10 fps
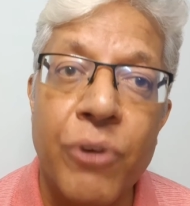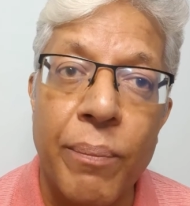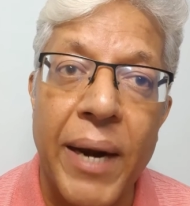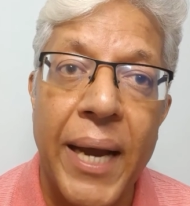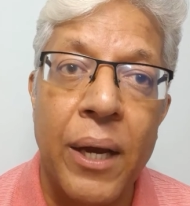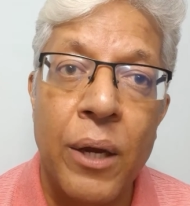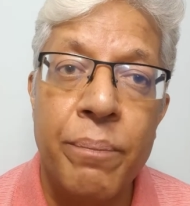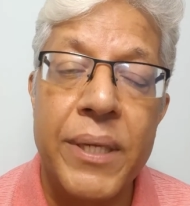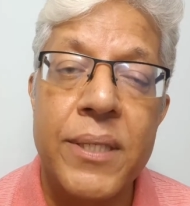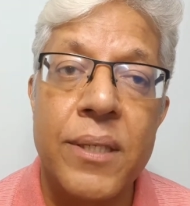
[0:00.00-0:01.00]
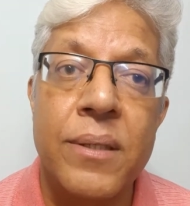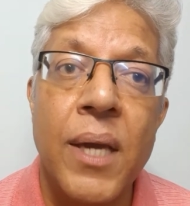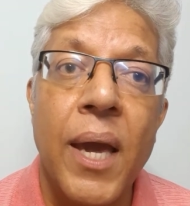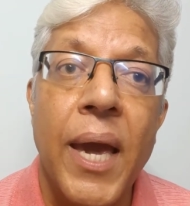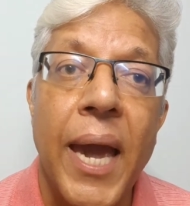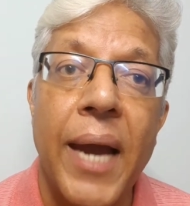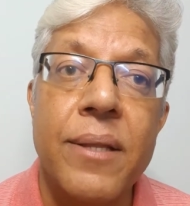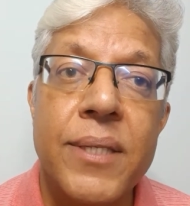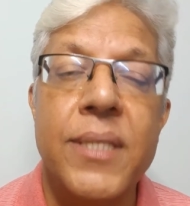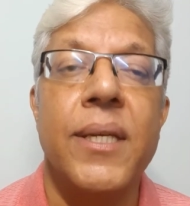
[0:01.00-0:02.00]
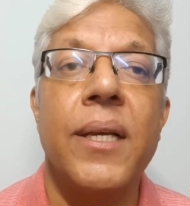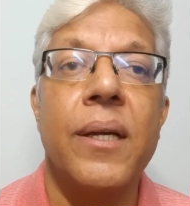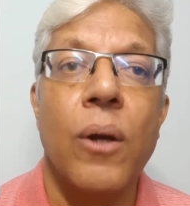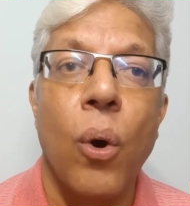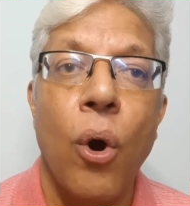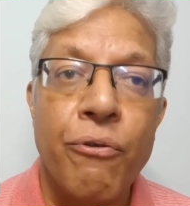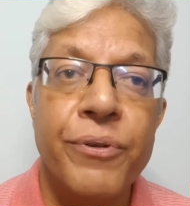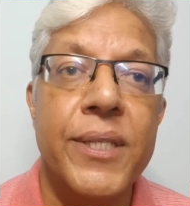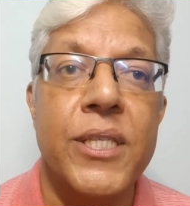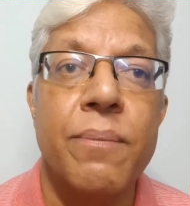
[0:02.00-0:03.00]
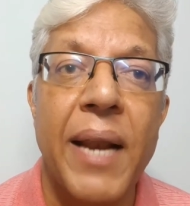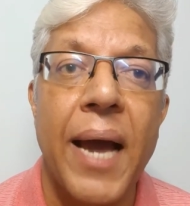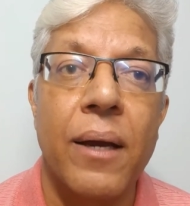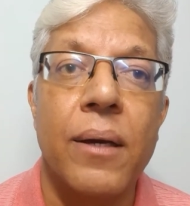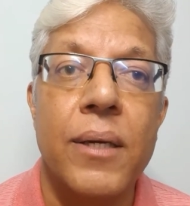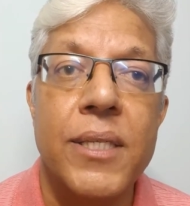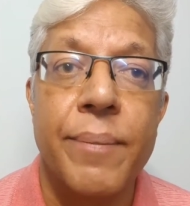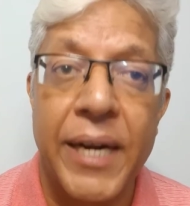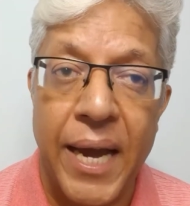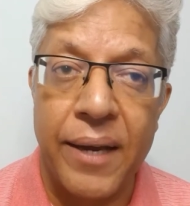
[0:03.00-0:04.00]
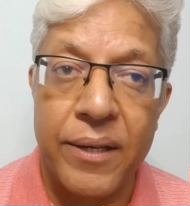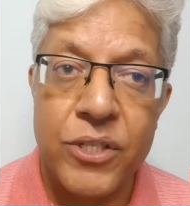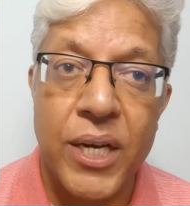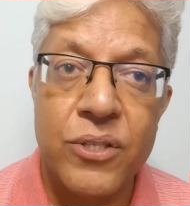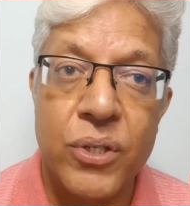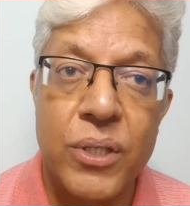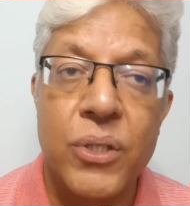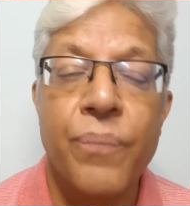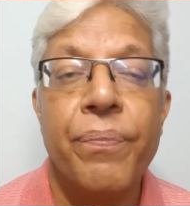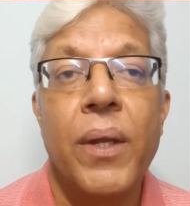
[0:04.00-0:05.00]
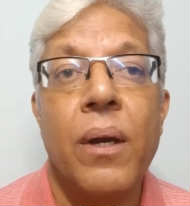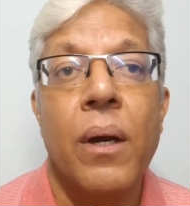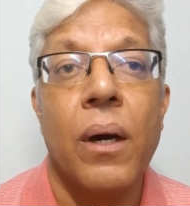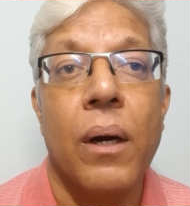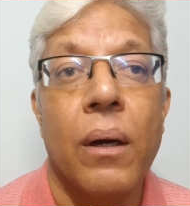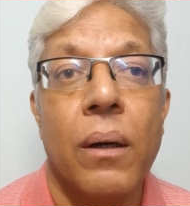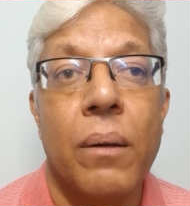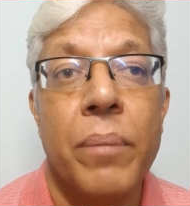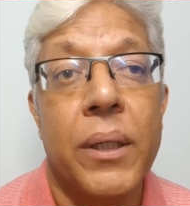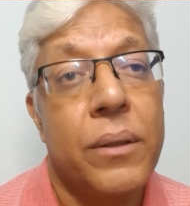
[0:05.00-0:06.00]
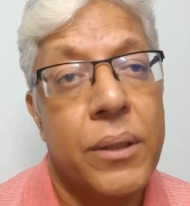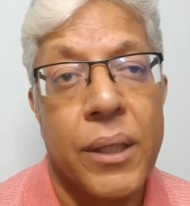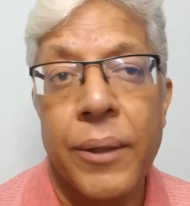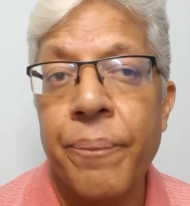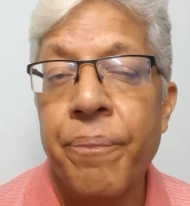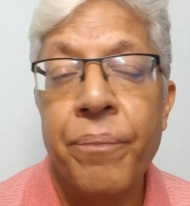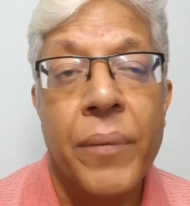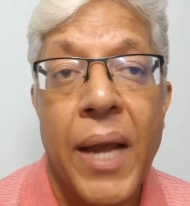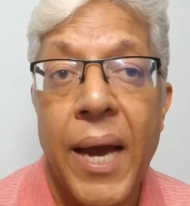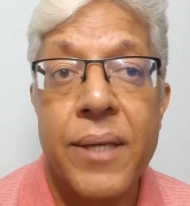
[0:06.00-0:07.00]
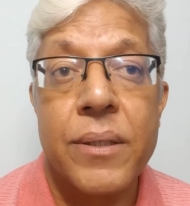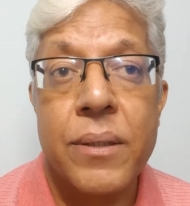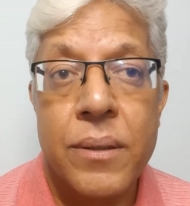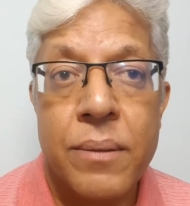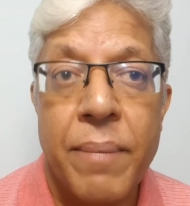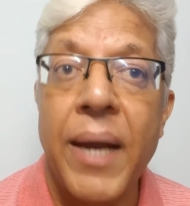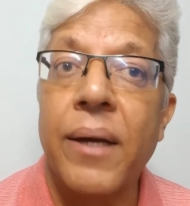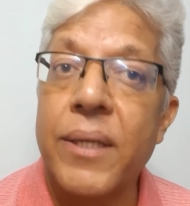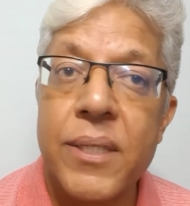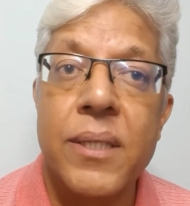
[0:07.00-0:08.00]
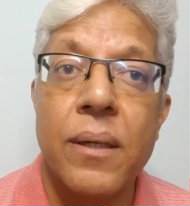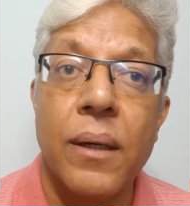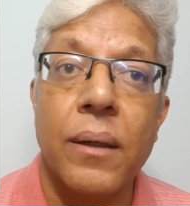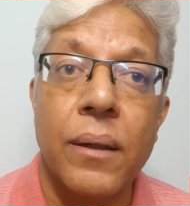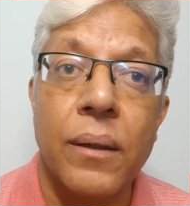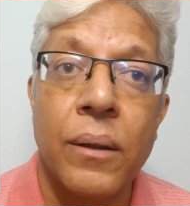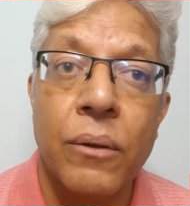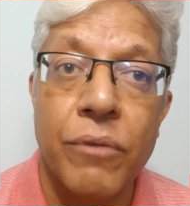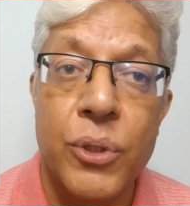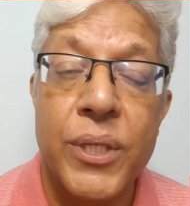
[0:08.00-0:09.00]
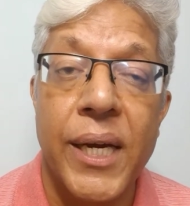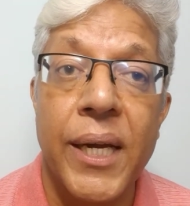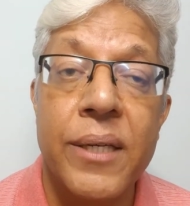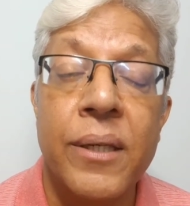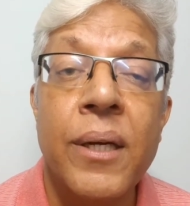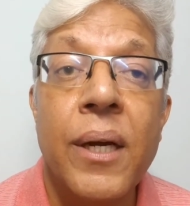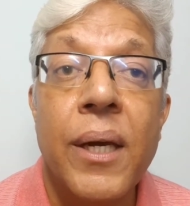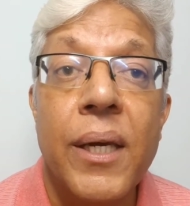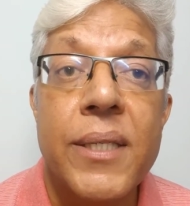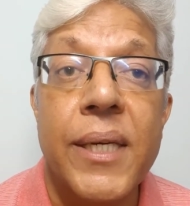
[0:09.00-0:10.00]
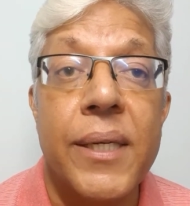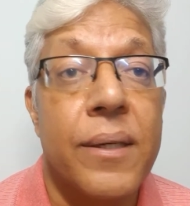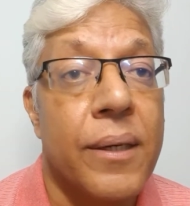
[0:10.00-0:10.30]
black pieces, and Sicilian offers black some attacking chances, but as Magnus were to say later, he said